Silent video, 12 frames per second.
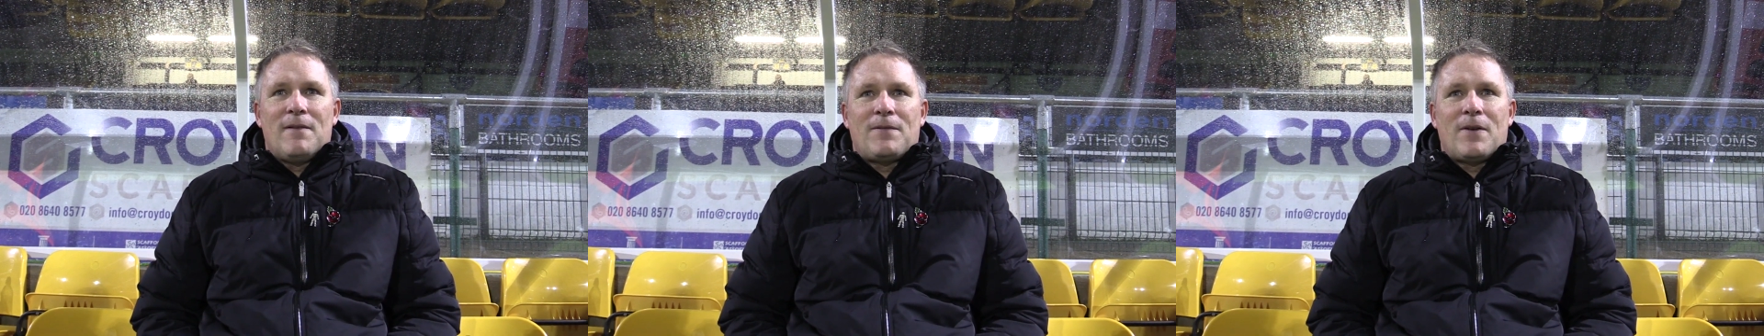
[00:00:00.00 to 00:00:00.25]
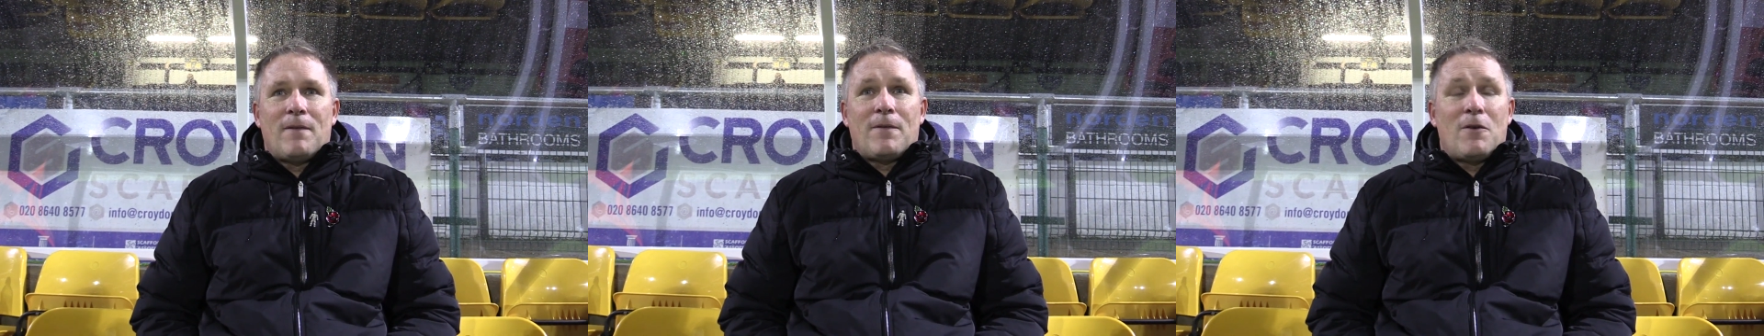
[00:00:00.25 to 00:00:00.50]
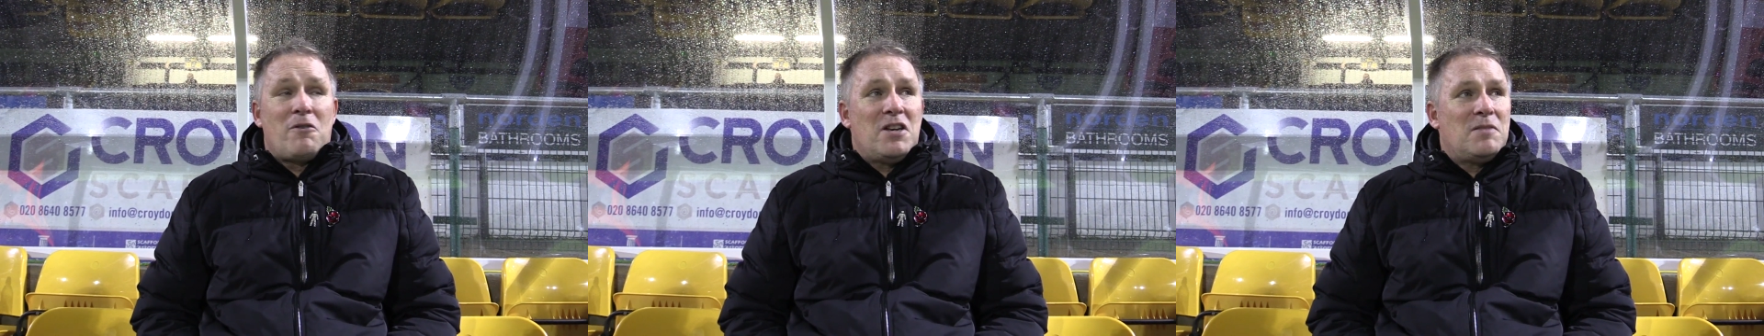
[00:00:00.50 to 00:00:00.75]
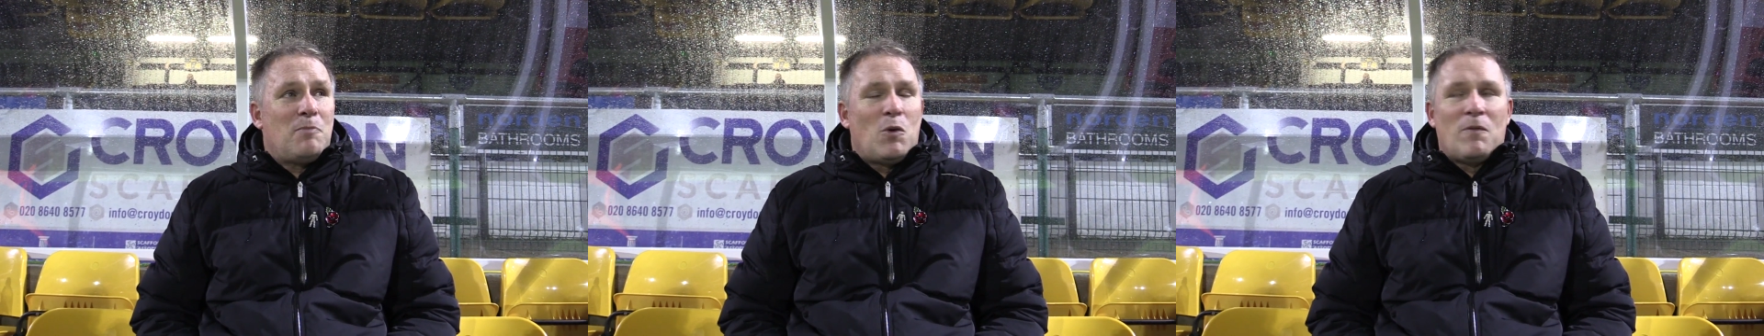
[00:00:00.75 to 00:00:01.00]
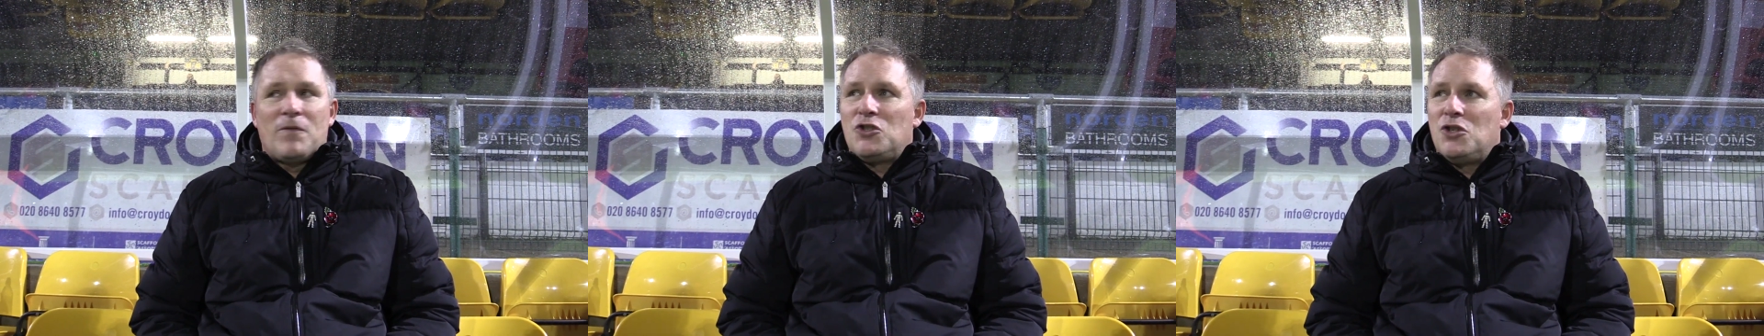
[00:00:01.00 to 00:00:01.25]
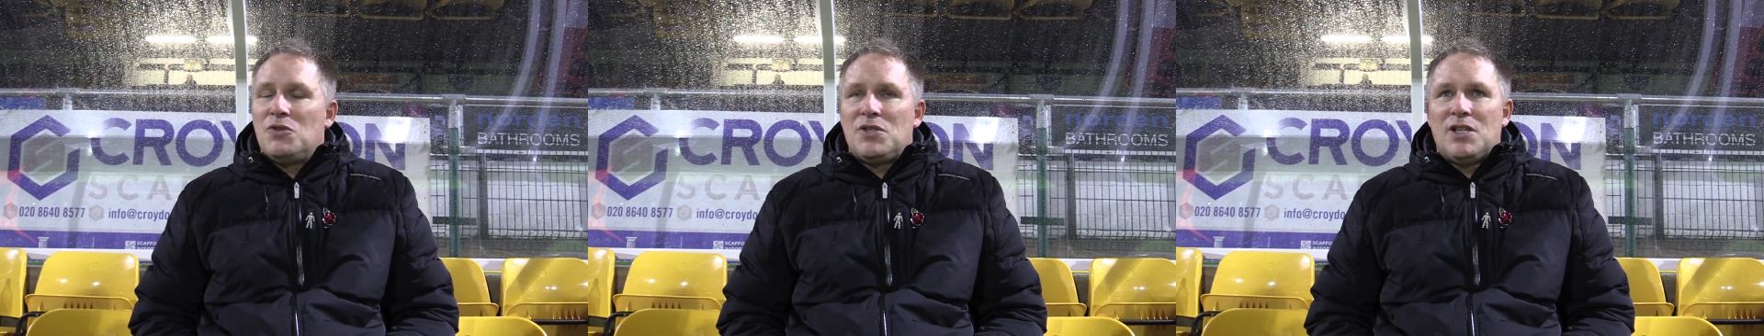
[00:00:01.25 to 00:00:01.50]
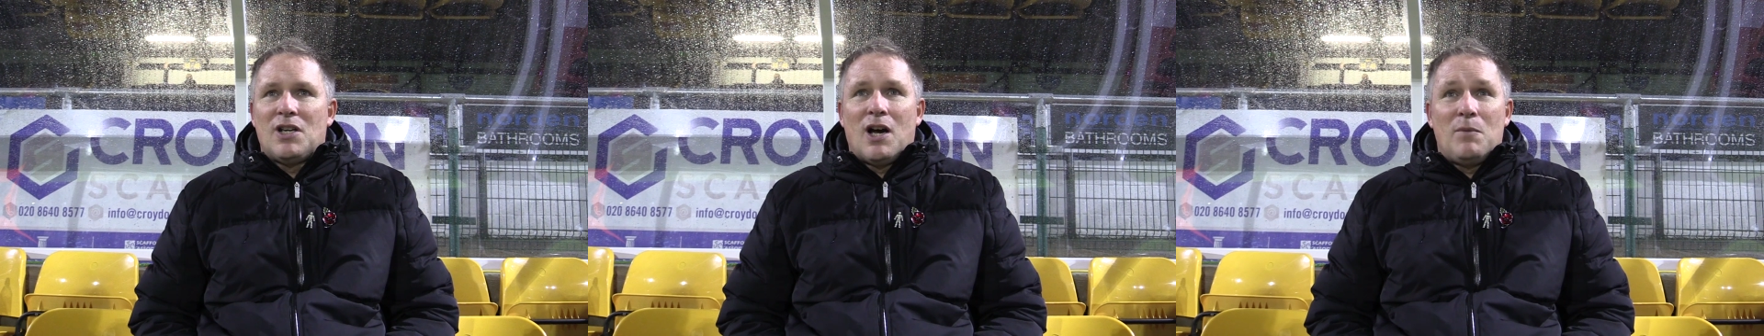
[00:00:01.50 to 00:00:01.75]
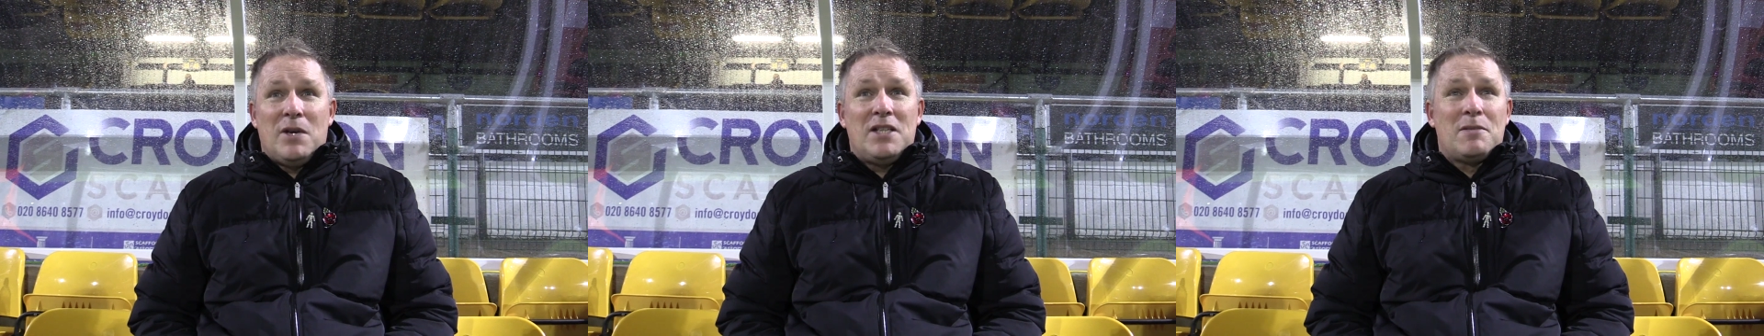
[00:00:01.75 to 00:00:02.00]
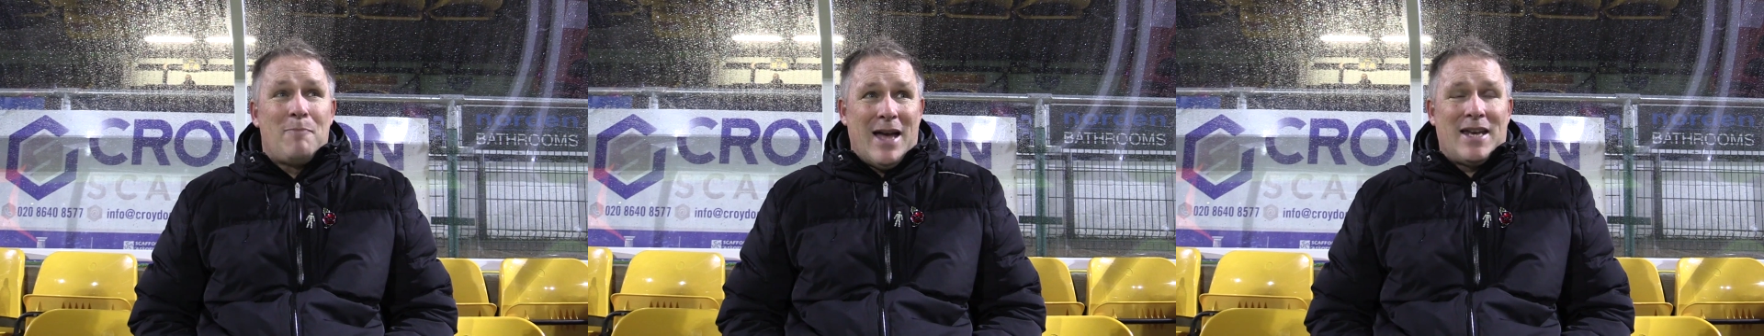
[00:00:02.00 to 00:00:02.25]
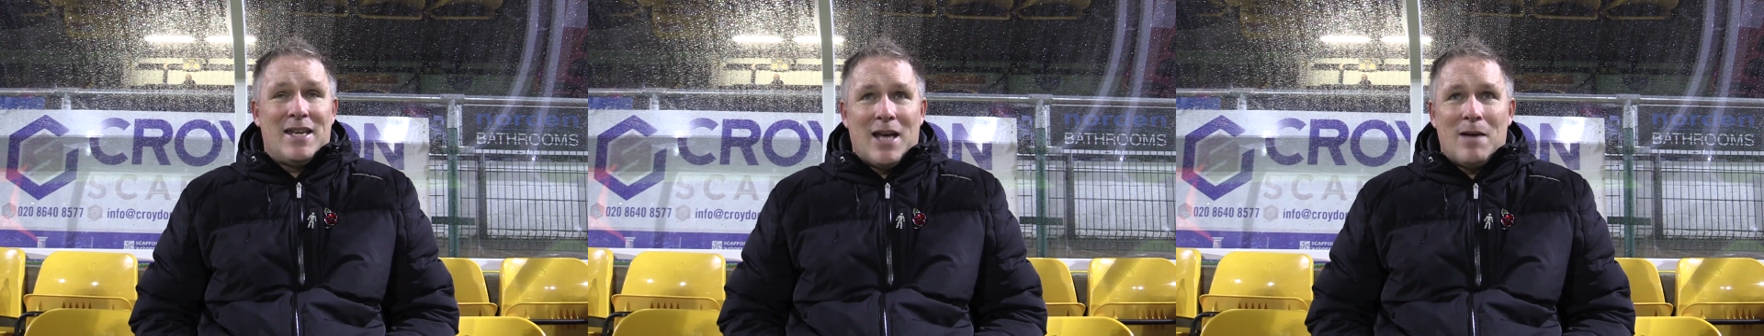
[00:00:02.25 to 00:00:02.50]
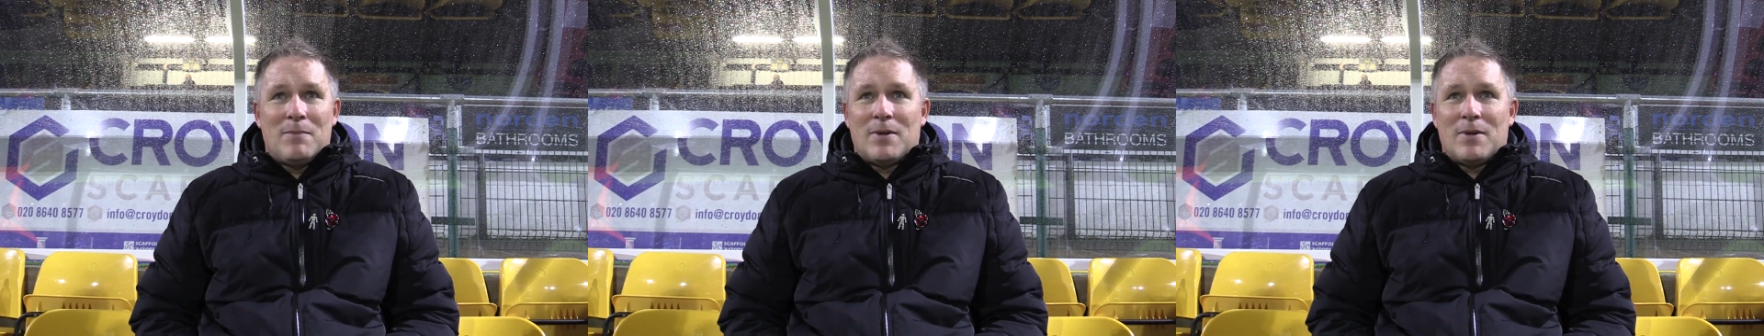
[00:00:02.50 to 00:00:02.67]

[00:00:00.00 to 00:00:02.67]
Respawn for Tuesday night. We need to back it up,